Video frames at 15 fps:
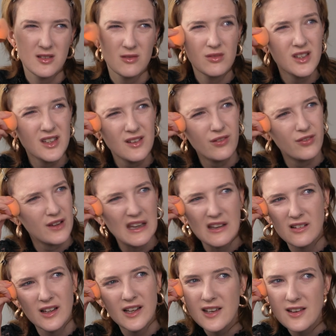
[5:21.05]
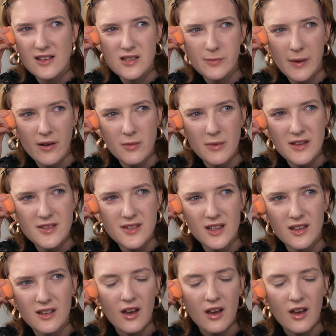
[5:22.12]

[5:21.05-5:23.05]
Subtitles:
really feel like experimenting.